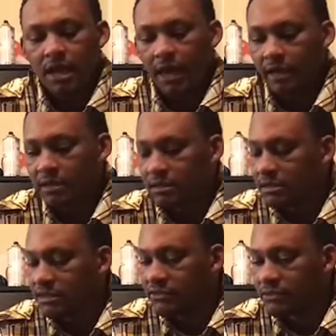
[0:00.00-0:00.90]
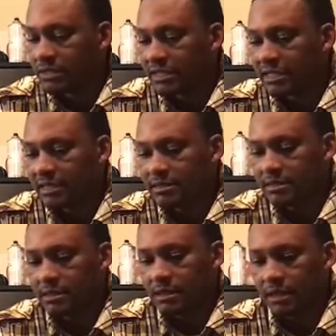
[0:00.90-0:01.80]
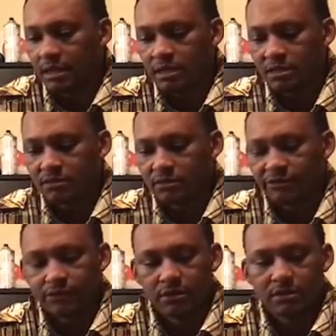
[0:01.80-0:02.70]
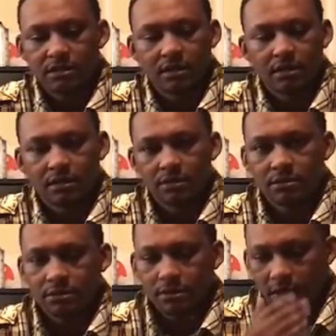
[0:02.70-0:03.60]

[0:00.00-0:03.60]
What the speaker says: And these fueling kits, and it comes with the fuel cell,